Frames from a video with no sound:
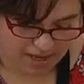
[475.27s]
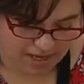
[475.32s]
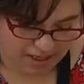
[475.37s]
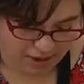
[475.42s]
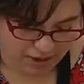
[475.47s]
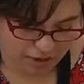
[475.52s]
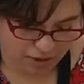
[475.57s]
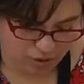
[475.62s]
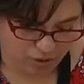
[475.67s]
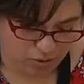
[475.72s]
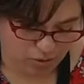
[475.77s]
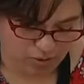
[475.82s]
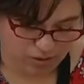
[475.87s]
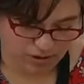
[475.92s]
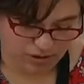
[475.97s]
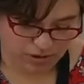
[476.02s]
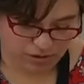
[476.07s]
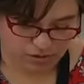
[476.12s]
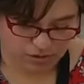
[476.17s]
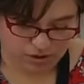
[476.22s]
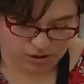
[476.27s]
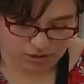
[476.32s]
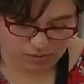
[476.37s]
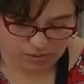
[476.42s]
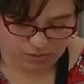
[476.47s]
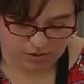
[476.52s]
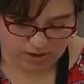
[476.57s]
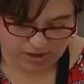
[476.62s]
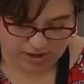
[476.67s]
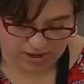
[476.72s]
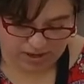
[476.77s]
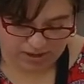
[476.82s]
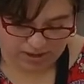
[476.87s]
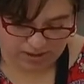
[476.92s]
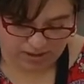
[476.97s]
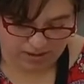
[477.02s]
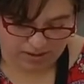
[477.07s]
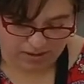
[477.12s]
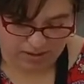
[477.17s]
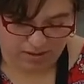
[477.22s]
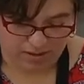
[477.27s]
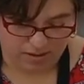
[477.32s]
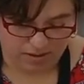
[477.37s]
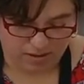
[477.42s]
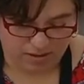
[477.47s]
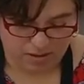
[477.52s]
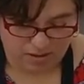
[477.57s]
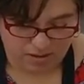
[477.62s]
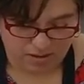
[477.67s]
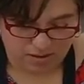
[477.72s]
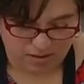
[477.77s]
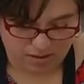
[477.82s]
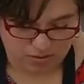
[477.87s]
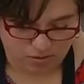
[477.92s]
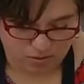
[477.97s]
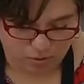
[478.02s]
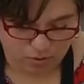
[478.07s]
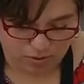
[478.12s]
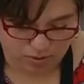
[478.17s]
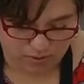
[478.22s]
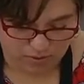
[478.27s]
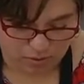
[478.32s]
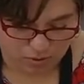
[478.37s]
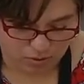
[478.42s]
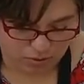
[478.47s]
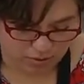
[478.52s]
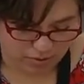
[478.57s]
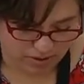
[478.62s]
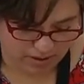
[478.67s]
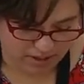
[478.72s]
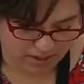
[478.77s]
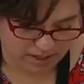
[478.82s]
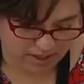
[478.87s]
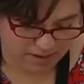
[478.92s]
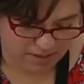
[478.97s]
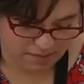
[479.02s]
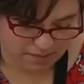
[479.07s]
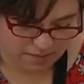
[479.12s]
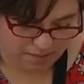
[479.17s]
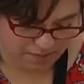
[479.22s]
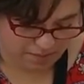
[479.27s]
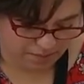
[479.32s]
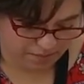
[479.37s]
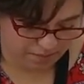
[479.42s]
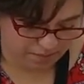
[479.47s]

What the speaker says: And you're going to spread the whipped cream